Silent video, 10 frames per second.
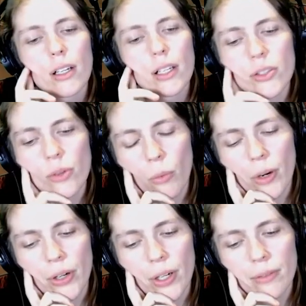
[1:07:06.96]
So I
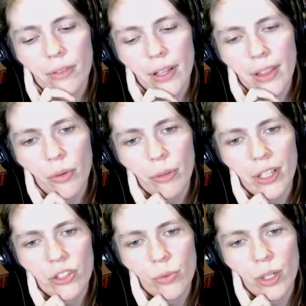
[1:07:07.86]
wonder, I think we might
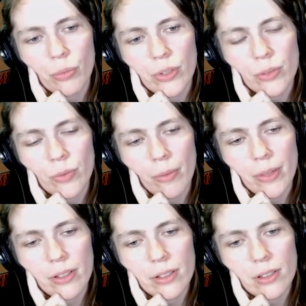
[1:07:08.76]
just want to Prison Realm
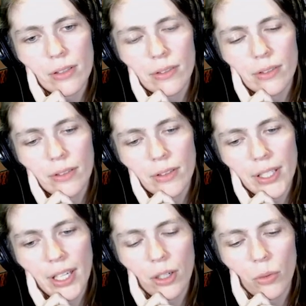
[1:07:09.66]
this.
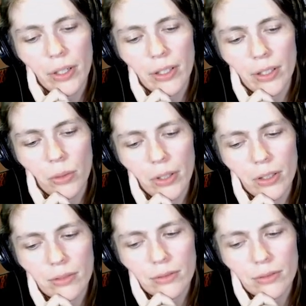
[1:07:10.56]
Kind of don't want to deal with it.